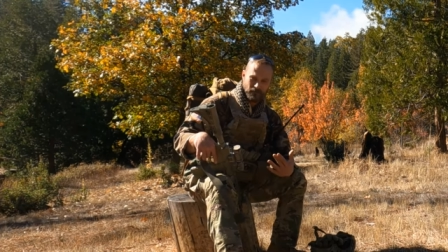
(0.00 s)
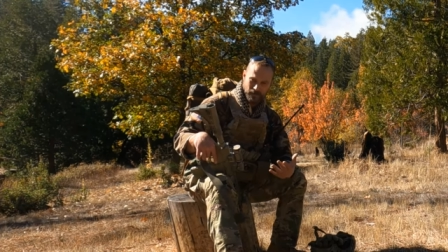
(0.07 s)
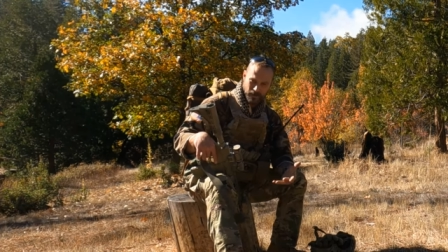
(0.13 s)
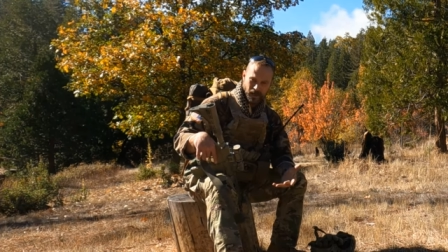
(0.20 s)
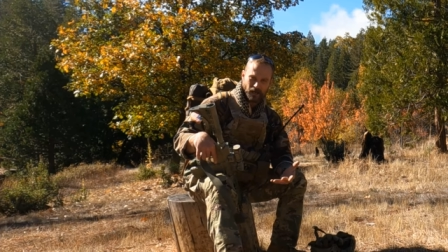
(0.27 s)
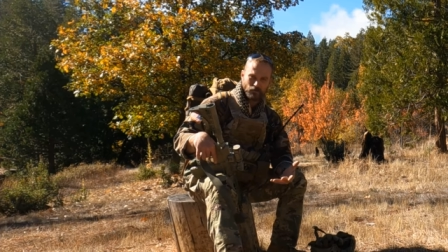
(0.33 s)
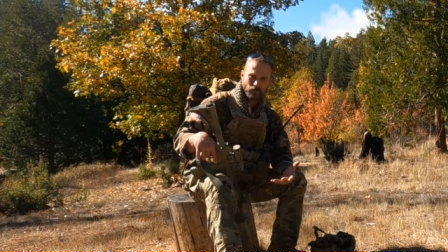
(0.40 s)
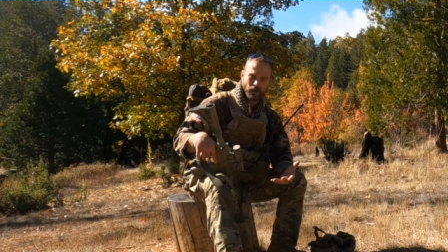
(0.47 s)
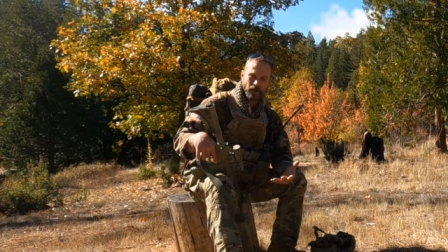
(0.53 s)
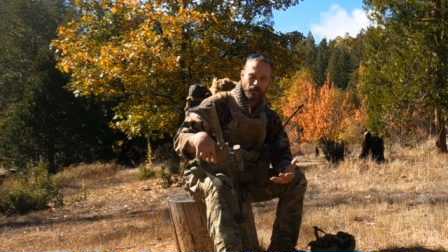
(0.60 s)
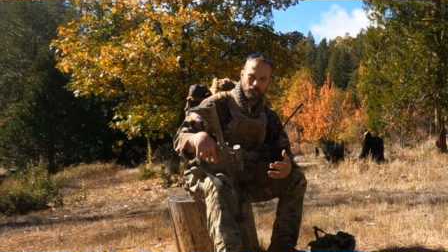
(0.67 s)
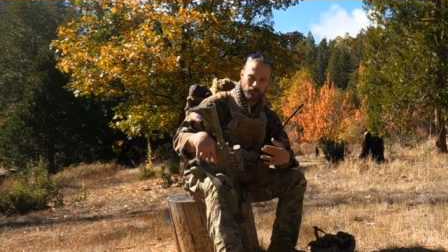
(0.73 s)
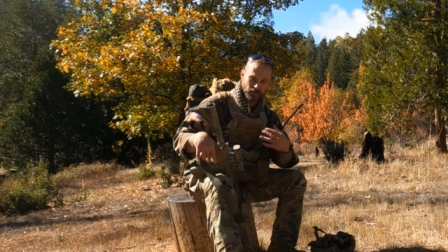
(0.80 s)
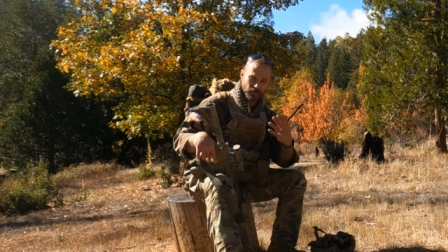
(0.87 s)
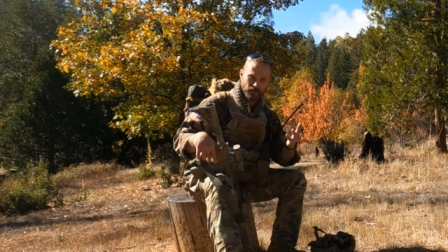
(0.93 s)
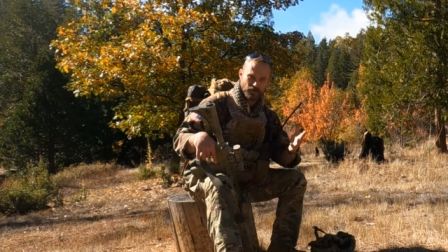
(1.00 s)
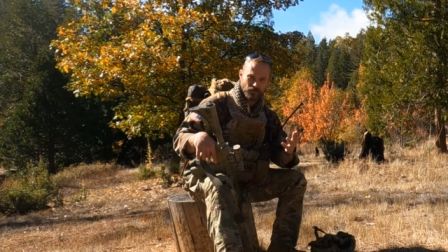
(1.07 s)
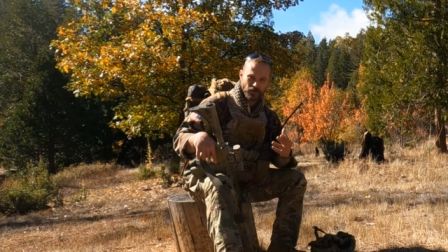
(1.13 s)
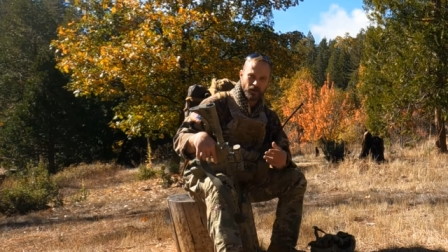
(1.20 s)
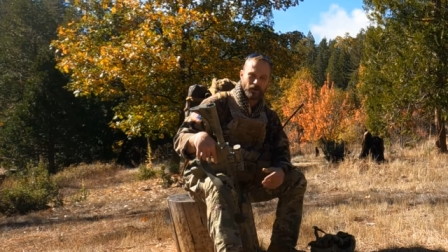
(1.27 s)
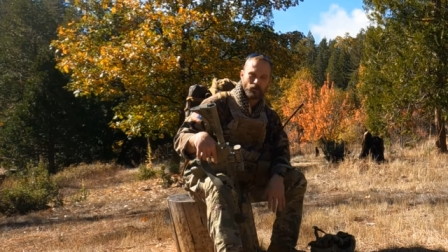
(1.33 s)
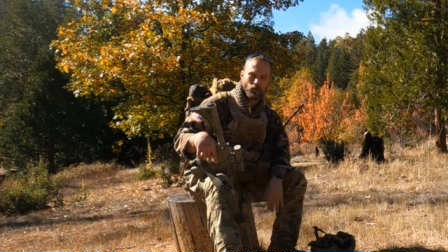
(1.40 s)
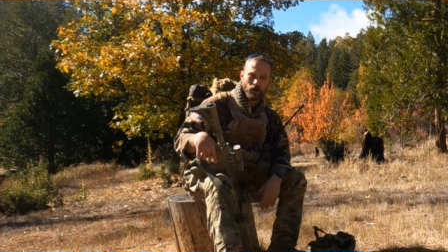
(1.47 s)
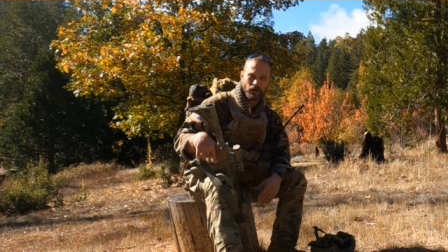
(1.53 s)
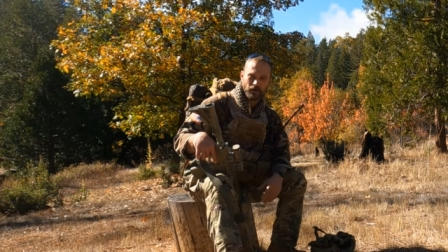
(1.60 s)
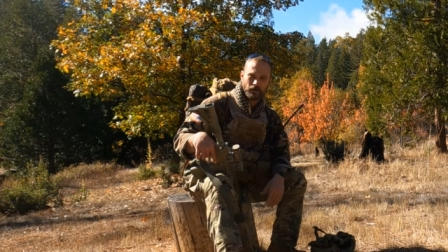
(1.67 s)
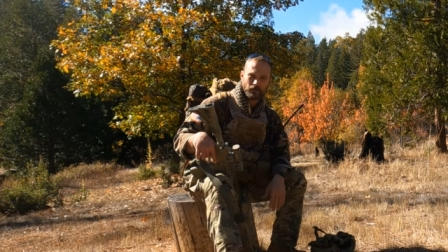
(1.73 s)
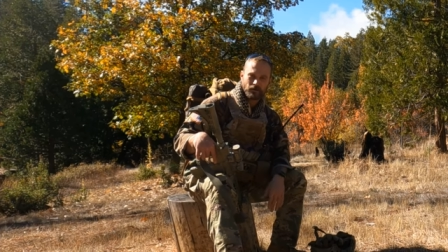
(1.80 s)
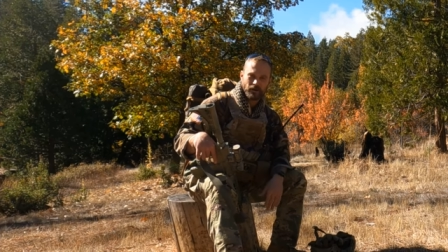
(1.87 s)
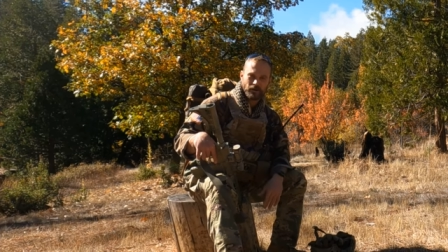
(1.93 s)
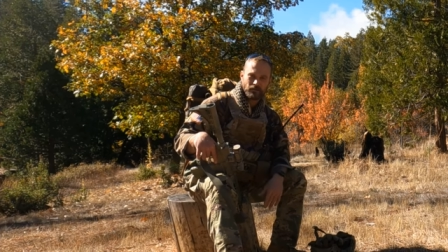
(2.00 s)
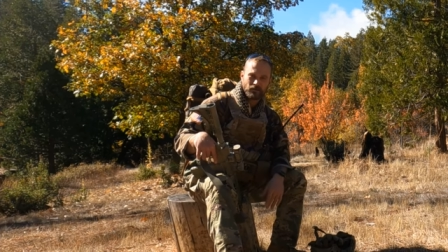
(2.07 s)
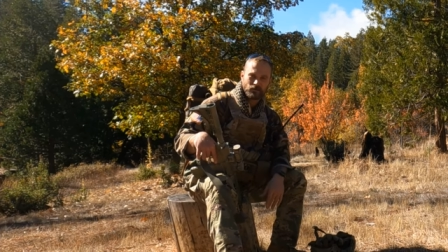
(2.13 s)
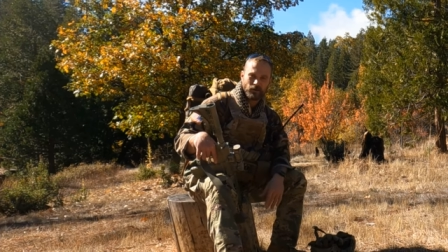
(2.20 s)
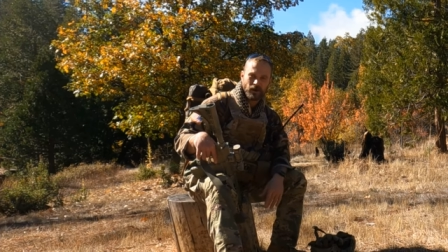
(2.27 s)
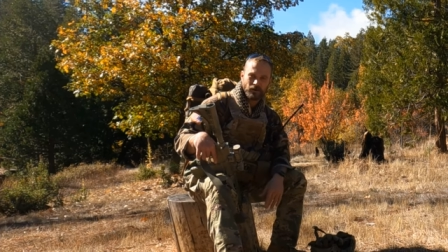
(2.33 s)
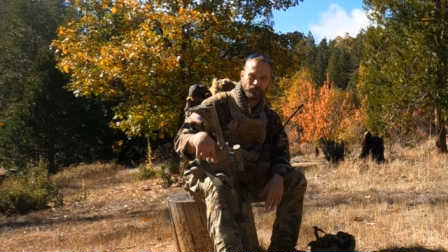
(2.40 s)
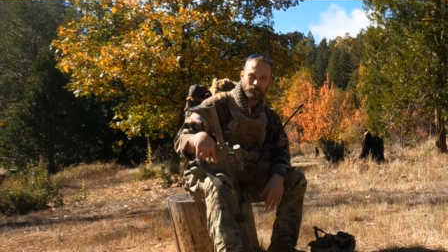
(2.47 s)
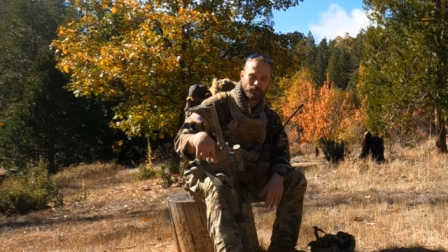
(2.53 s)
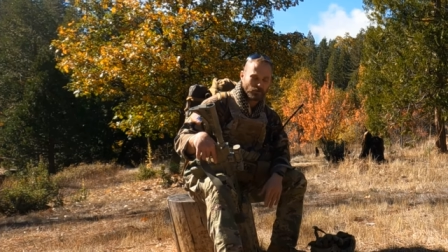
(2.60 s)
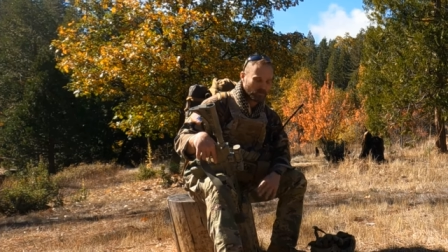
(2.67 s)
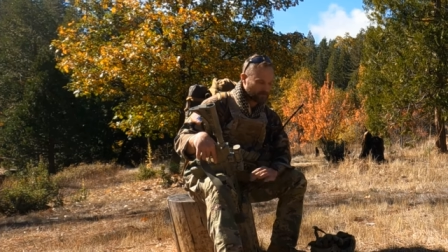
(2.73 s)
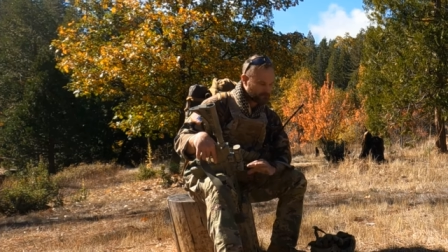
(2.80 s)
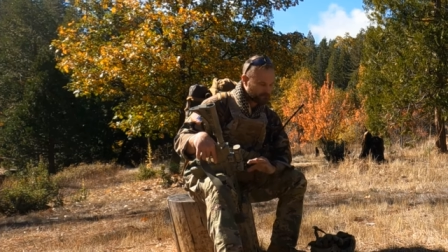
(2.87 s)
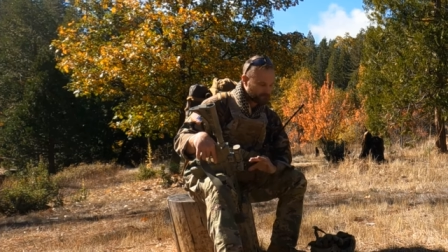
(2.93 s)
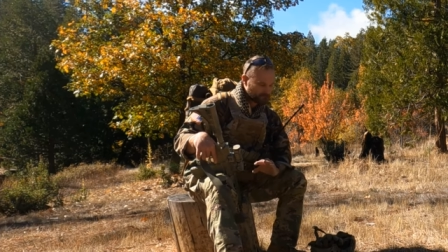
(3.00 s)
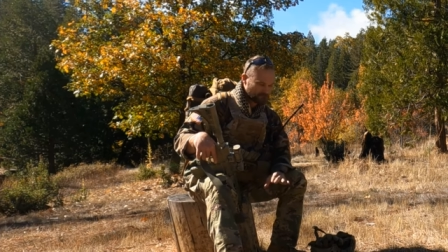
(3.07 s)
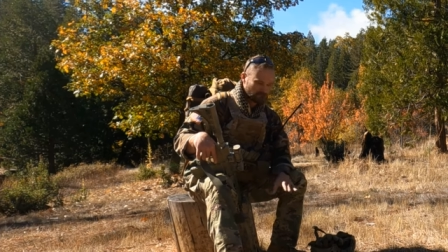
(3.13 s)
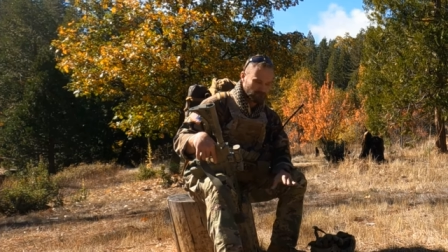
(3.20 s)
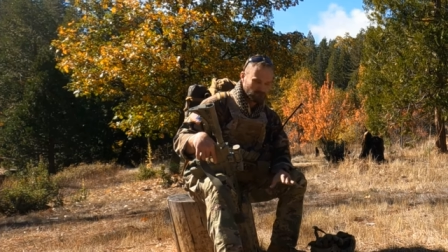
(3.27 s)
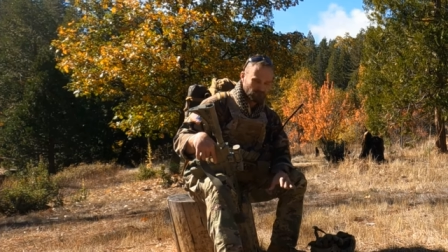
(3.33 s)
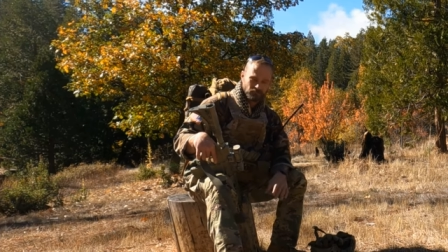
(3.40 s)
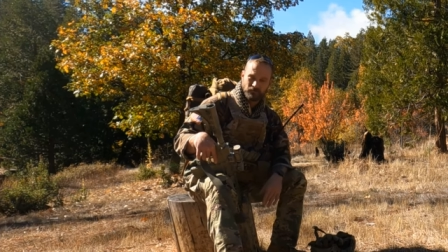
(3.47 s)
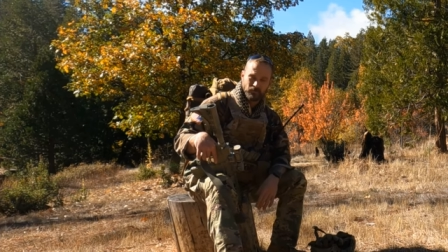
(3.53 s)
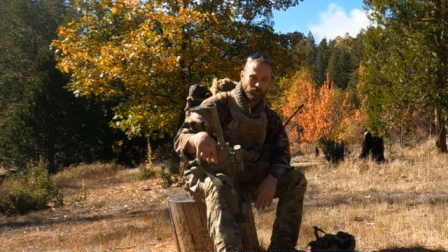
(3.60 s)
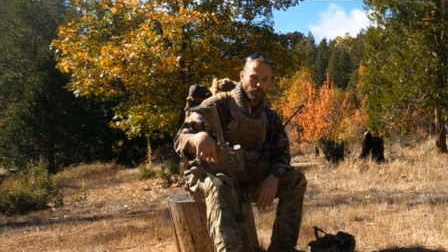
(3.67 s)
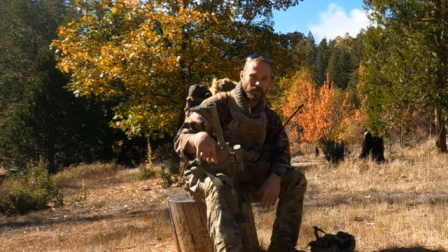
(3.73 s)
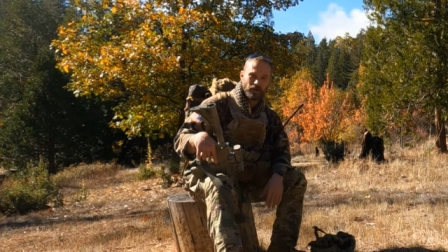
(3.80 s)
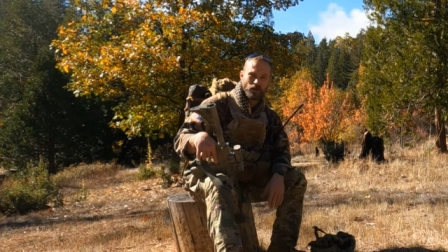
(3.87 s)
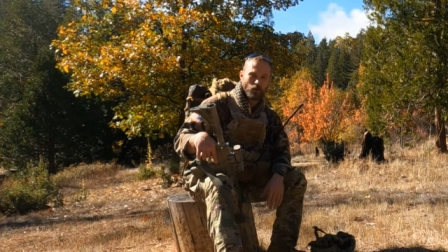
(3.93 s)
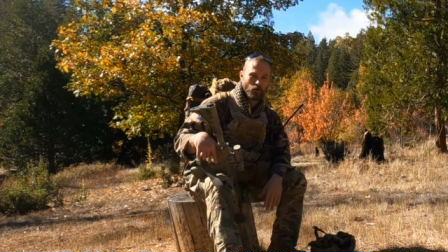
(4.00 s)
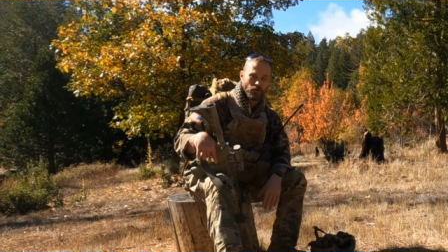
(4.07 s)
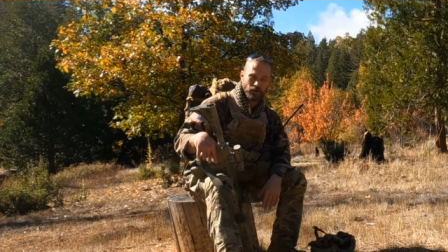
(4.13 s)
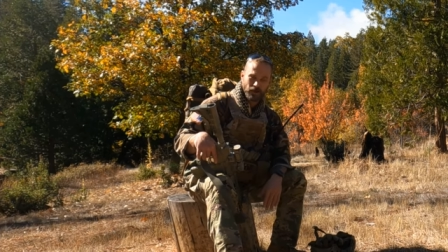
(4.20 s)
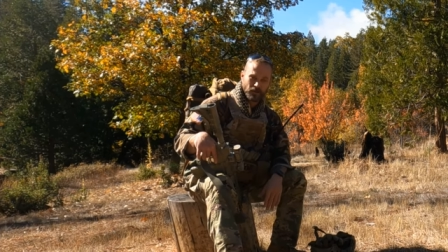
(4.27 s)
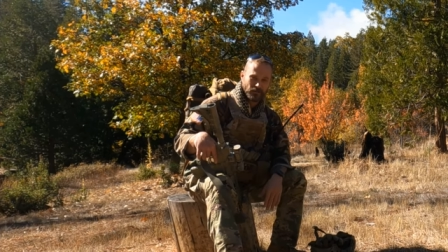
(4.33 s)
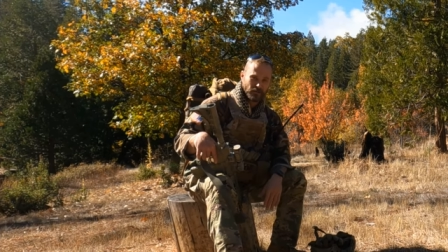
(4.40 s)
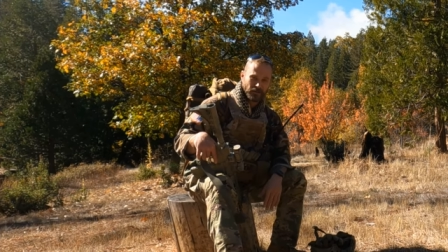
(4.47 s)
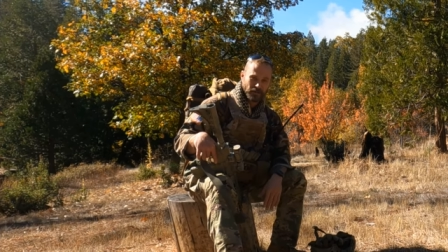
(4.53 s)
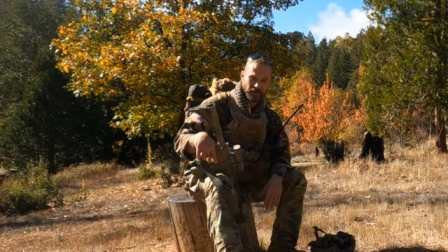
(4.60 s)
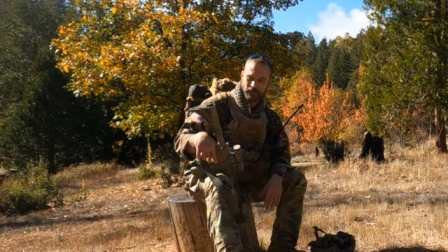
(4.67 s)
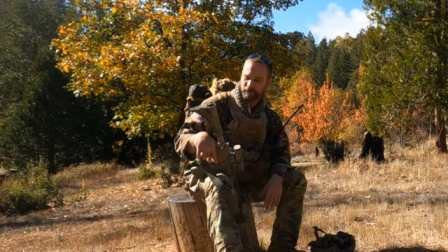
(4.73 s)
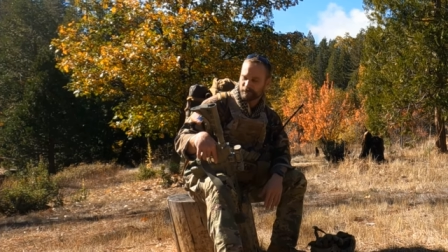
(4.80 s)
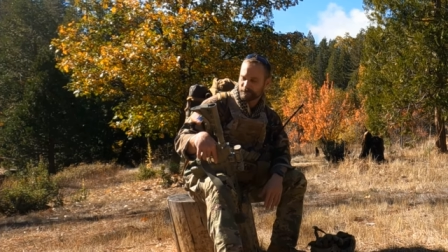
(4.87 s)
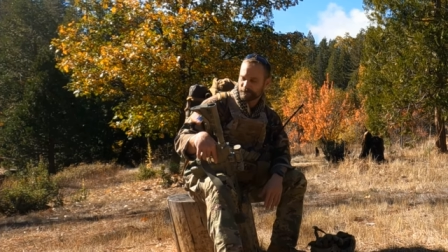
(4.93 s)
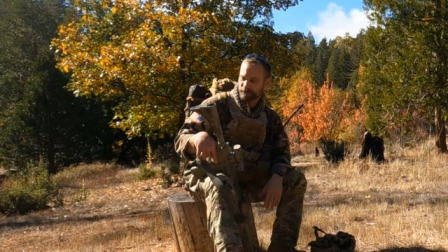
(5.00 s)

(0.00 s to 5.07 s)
not running, but just trying to walk as fast as possible, there ain't no workout like it.